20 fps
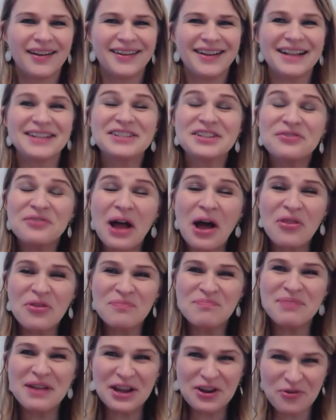And so now the
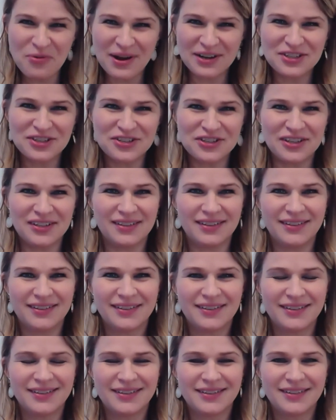big question,
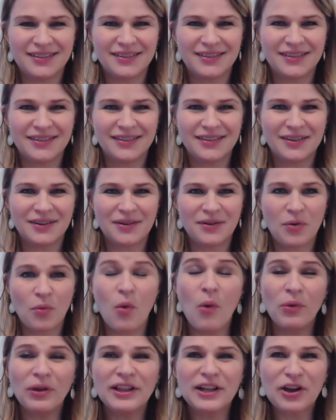
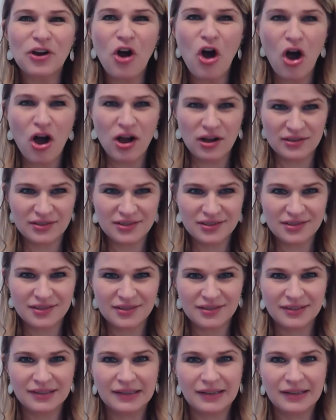what will it cost?